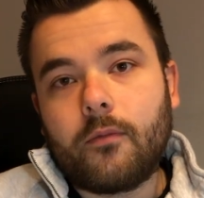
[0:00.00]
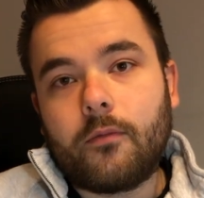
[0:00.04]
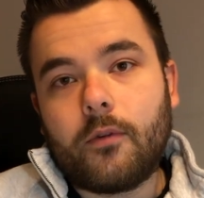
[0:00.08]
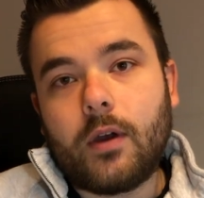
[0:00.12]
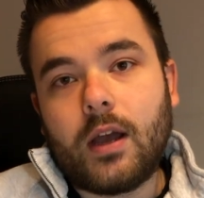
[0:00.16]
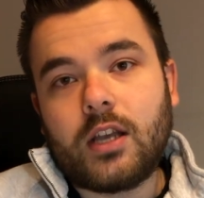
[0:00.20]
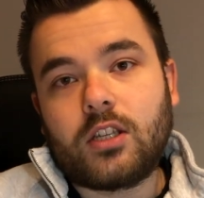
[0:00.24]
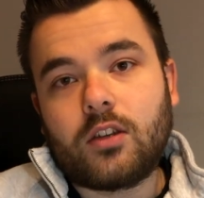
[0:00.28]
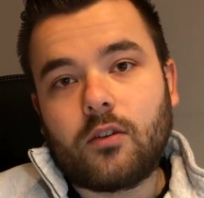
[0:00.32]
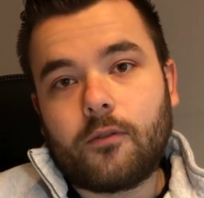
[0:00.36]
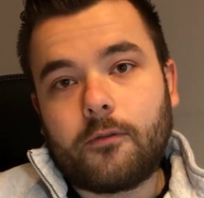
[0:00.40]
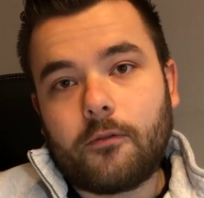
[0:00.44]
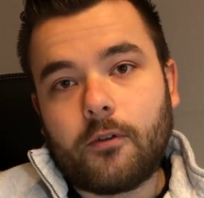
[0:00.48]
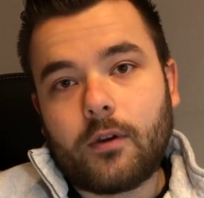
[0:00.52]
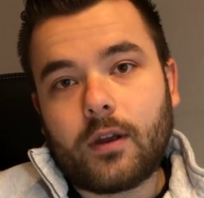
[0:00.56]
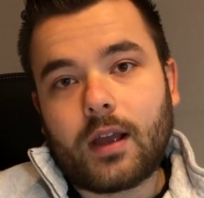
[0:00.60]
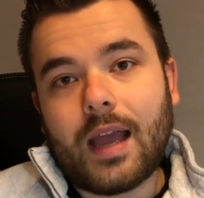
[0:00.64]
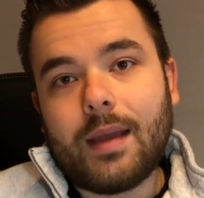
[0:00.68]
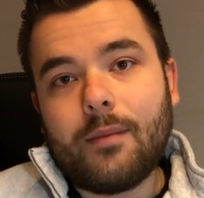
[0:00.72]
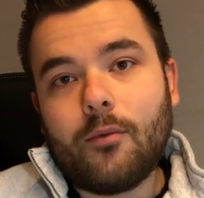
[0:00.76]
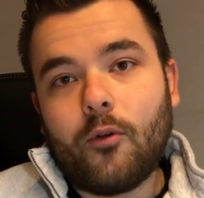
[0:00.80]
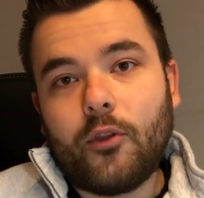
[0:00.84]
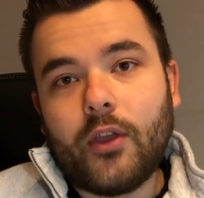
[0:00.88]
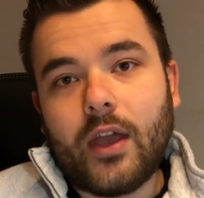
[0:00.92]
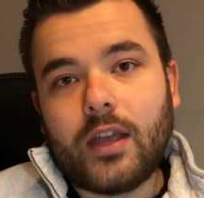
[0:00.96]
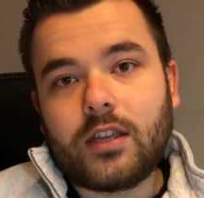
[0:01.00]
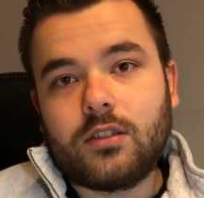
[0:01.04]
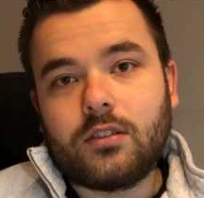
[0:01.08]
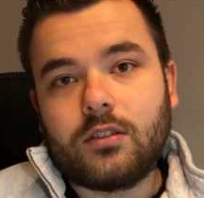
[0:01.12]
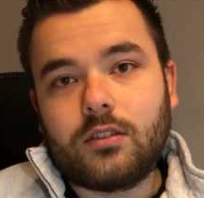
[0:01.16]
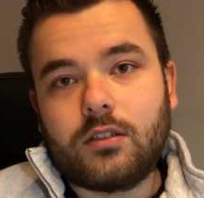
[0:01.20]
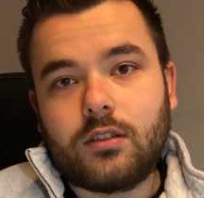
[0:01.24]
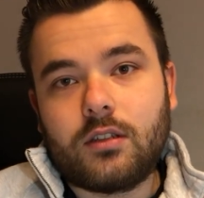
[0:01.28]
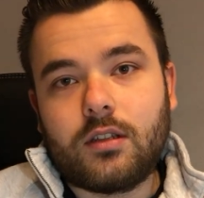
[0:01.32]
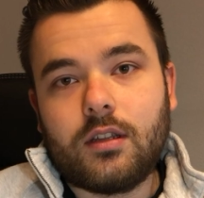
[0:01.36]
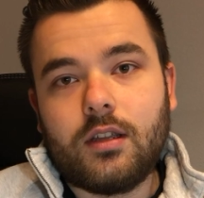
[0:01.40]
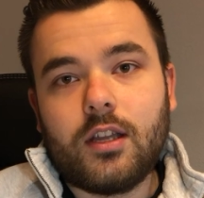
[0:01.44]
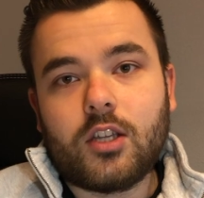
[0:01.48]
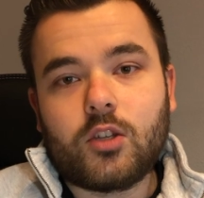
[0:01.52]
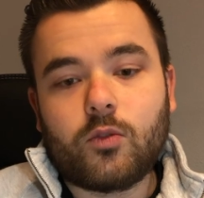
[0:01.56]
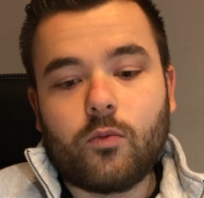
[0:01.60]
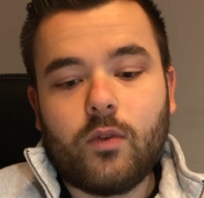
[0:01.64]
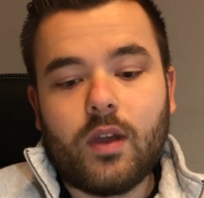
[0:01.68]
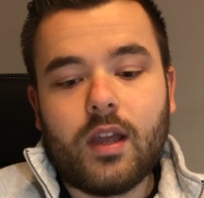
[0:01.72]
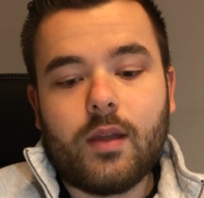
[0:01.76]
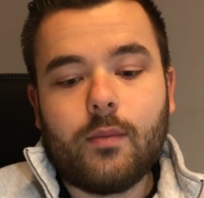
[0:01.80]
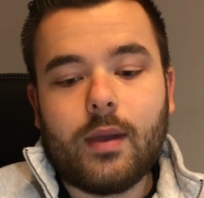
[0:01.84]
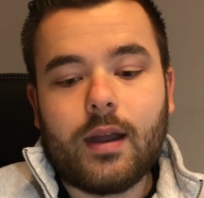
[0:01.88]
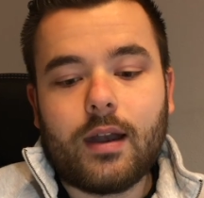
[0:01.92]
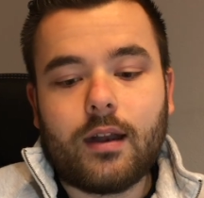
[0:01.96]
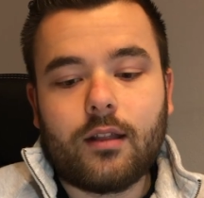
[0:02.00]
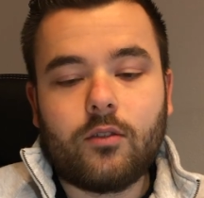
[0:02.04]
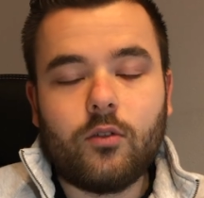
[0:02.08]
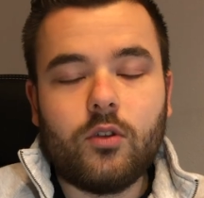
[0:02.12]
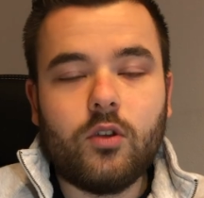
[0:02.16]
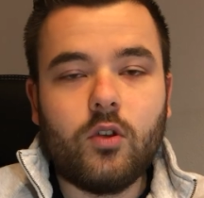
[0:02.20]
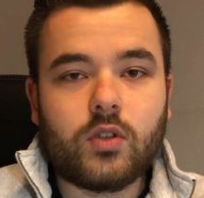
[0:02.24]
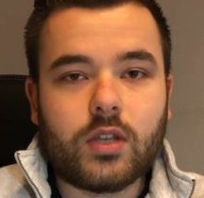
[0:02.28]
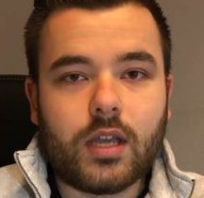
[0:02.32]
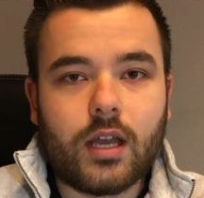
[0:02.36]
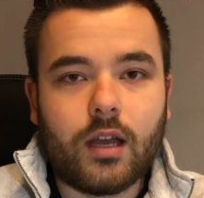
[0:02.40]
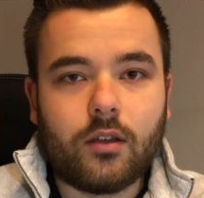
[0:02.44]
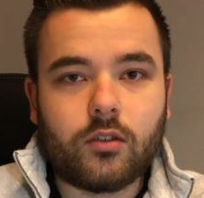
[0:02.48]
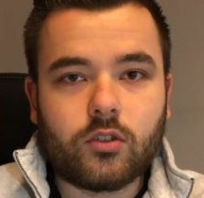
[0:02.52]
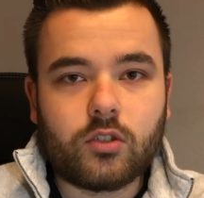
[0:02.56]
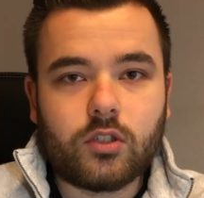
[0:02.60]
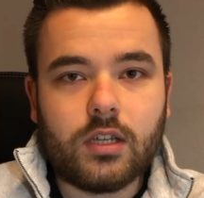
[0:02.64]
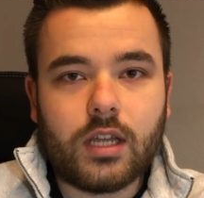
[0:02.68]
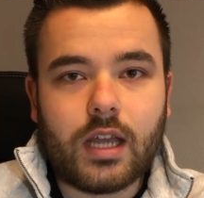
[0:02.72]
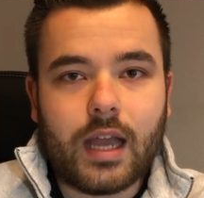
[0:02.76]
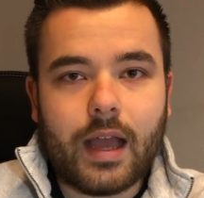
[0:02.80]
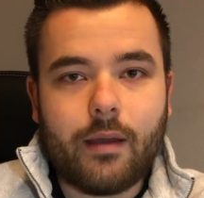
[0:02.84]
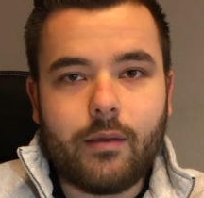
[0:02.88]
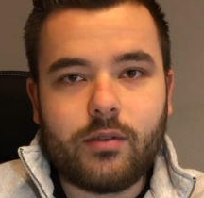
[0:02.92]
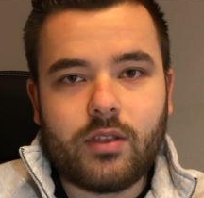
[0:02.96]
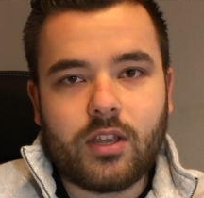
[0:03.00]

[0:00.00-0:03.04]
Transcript: as of cable density, it's way better to use LC cables.